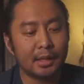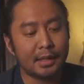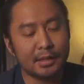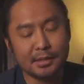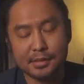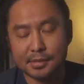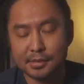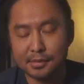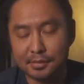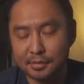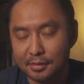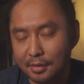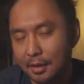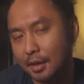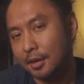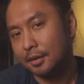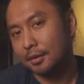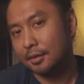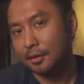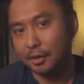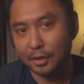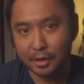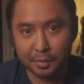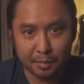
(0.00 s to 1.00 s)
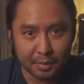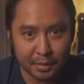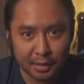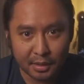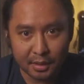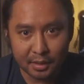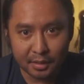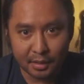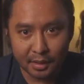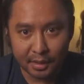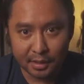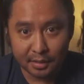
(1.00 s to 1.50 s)
is not gonna
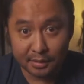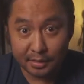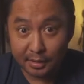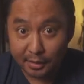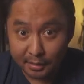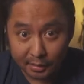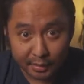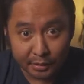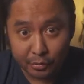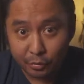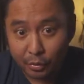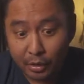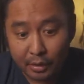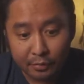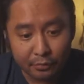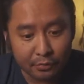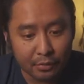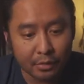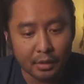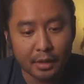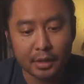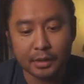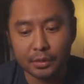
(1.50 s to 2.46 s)
be a daily driver.